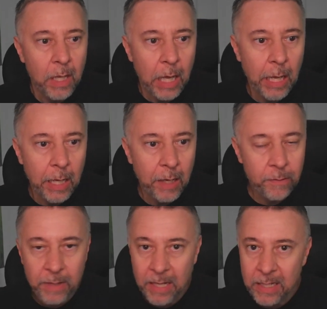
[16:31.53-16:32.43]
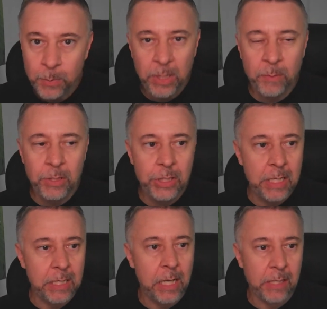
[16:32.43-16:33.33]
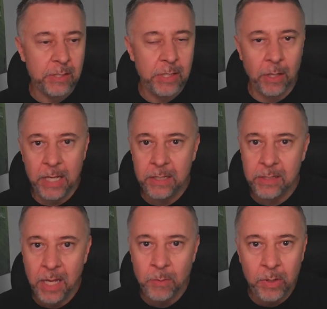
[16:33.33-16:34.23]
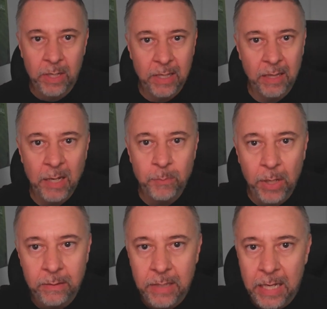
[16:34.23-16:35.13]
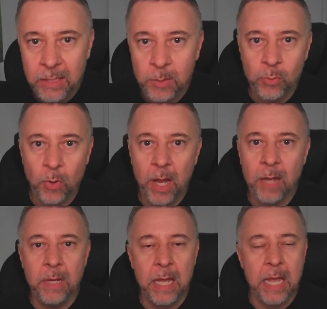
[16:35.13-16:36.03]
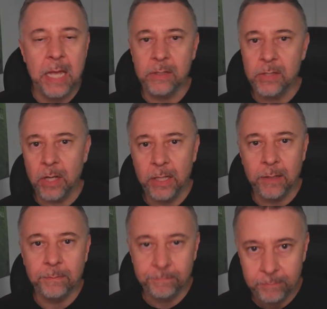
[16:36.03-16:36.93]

other than that, that's pretty much it. I'll see y'all next time. Go ahead and hit that like button and subscribe, and I'll see y'all later.